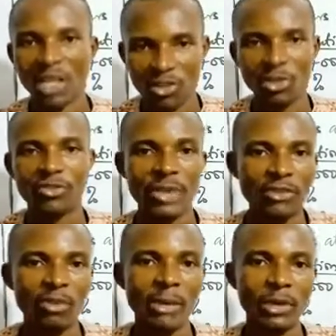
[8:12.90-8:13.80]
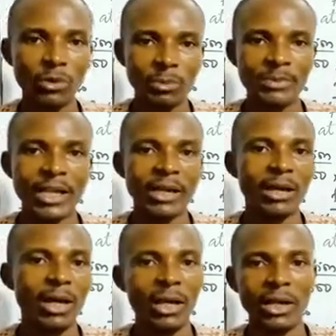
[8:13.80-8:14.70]
subscribe to my YouTube
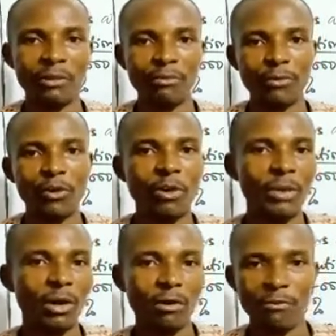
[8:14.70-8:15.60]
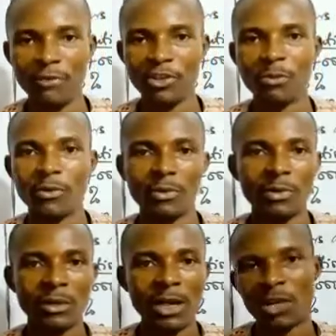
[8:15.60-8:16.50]
channel and follow me on Facebook
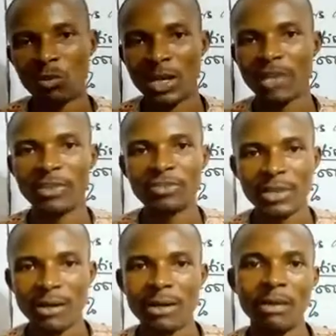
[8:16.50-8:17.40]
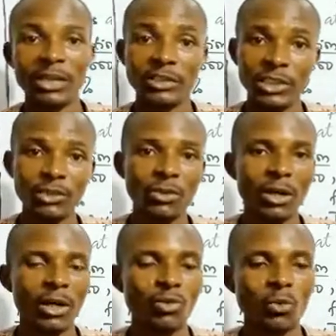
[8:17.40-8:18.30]
as well as Instagram and
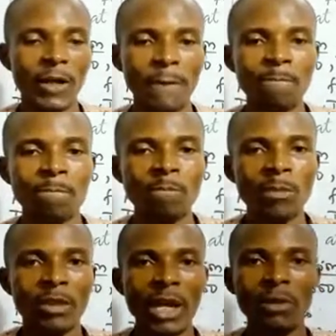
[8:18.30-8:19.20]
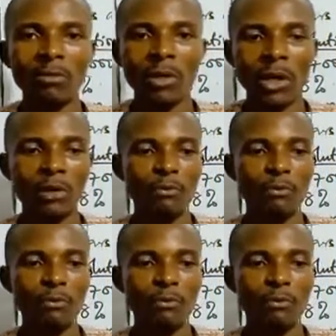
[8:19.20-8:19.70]
TikTok as well. Then